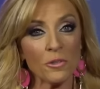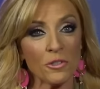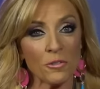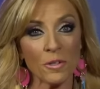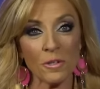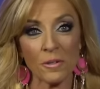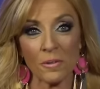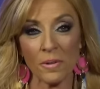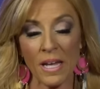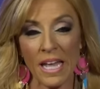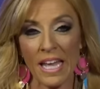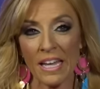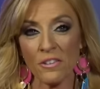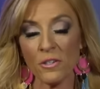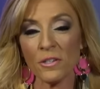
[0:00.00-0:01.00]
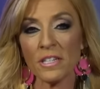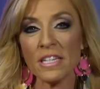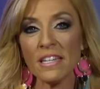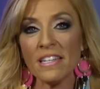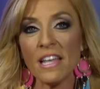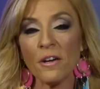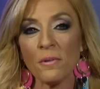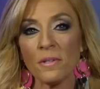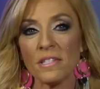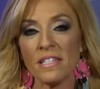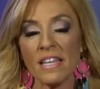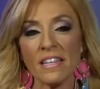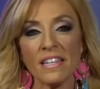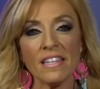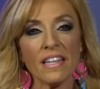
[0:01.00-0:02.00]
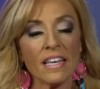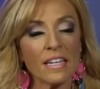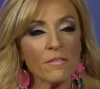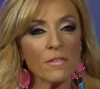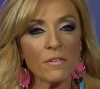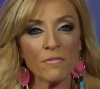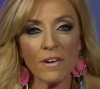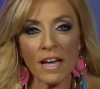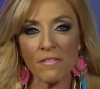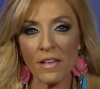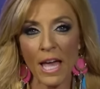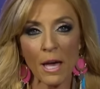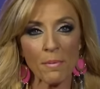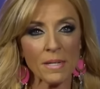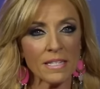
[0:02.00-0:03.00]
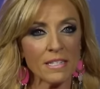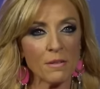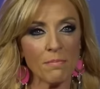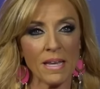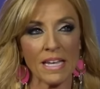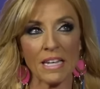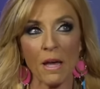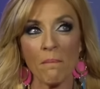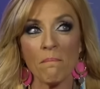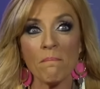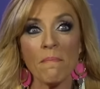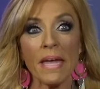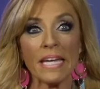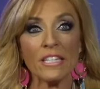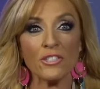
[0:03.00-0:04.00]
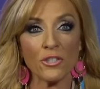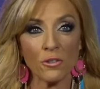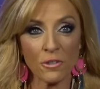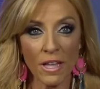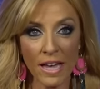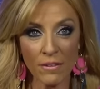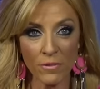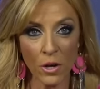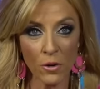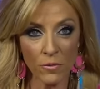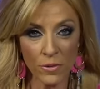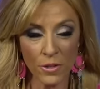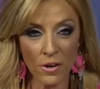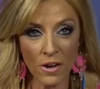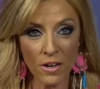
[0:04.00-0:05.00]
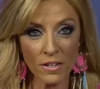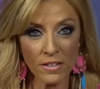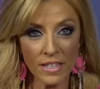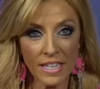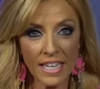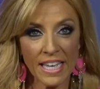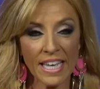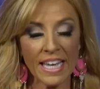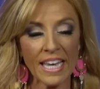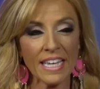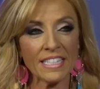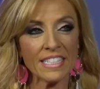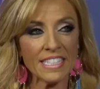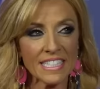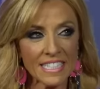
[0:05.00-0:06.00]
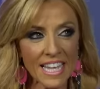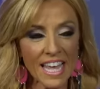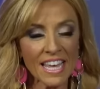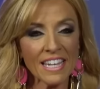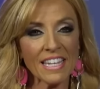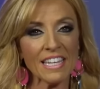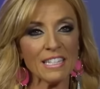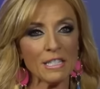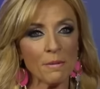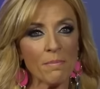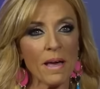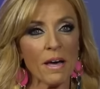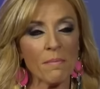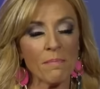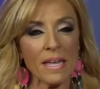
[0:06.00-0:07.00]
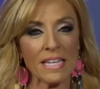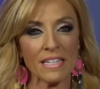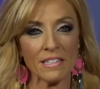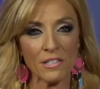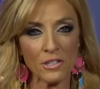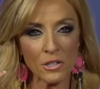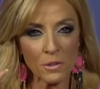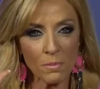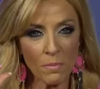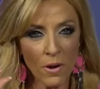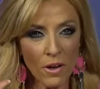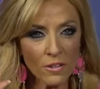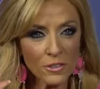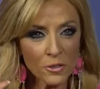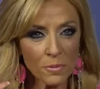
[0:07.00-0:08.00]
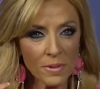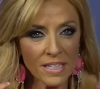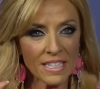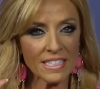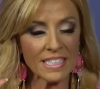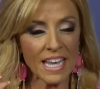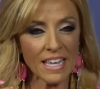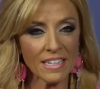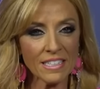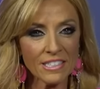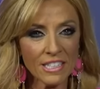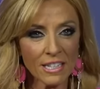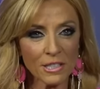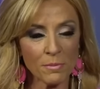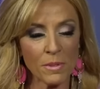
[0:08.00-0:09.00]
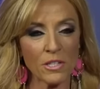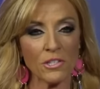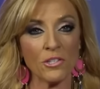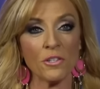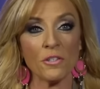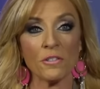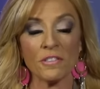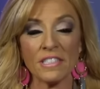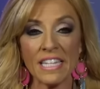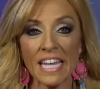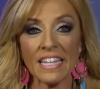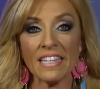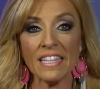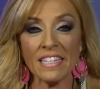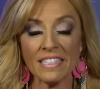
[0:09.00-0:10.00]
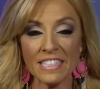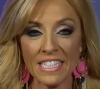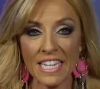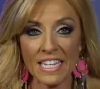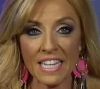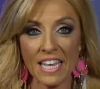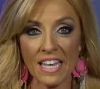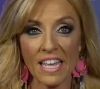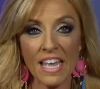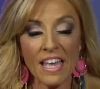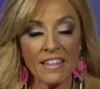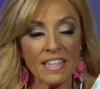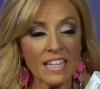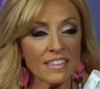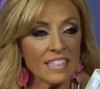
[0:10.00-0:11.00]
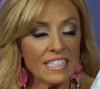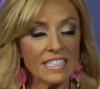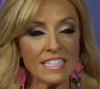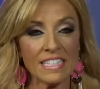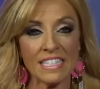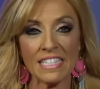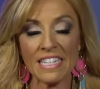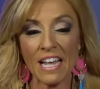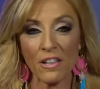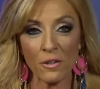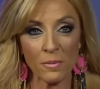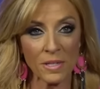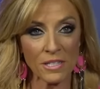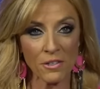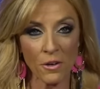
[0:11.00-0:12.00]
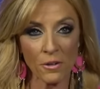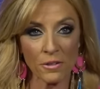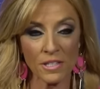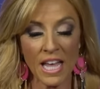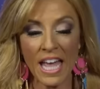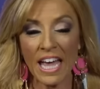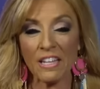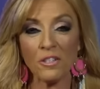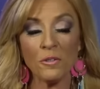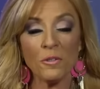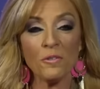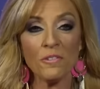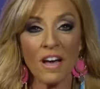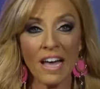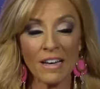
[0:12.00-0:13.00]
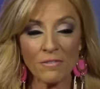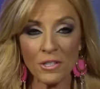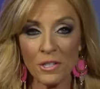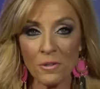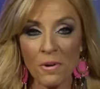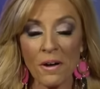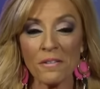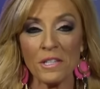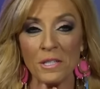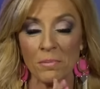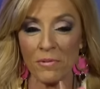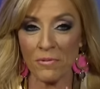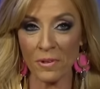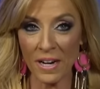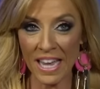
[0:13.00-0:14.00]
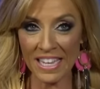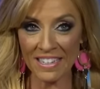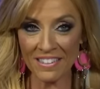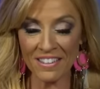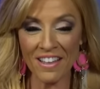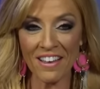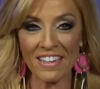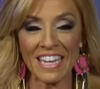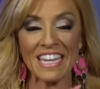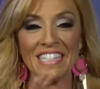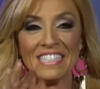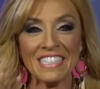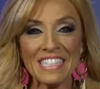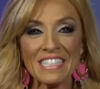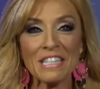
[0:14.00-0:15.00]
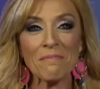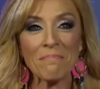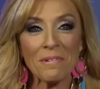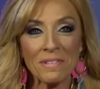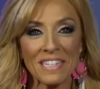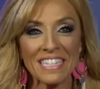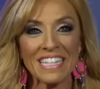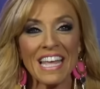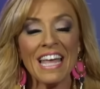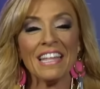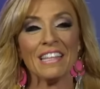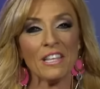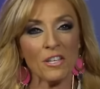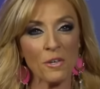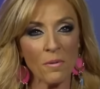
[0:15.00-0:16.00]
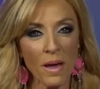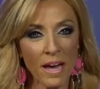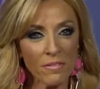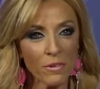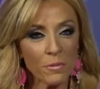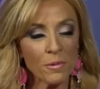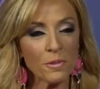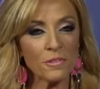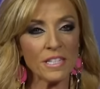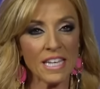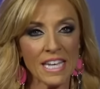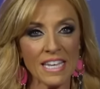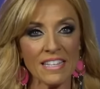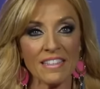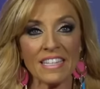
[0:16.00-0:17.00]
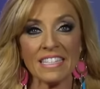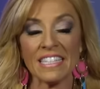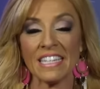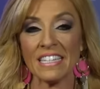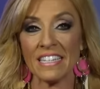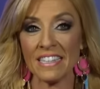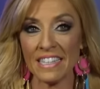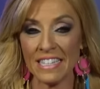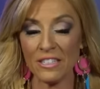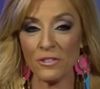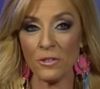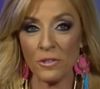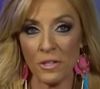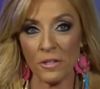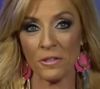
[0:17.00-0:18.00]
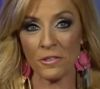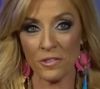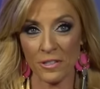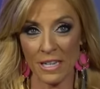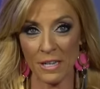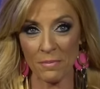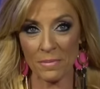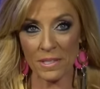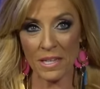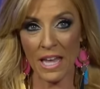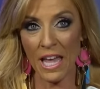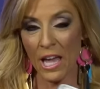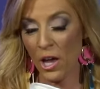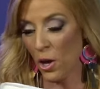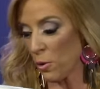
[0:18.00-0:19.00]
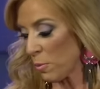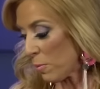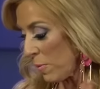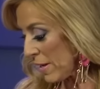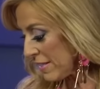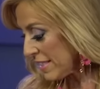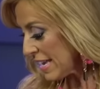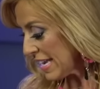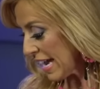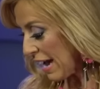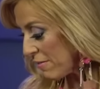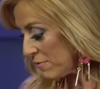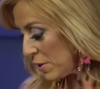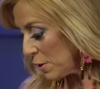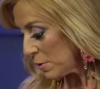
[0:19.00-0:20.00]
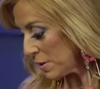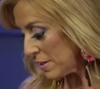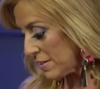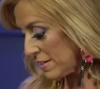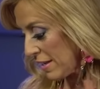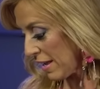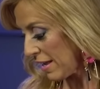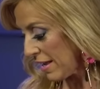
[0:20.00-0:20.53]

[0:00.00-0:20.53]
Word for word: true. And you're going to notice that none of the five habits demand a major life overhaul. Instead, it's about making small tweaks and adjustments to your daily agenda that lead to stellar results. And you do not have to do all these before eight o'clock. It's just the point that you have a routine that's going to lead you to your dreams. Well, one thing I've noticed,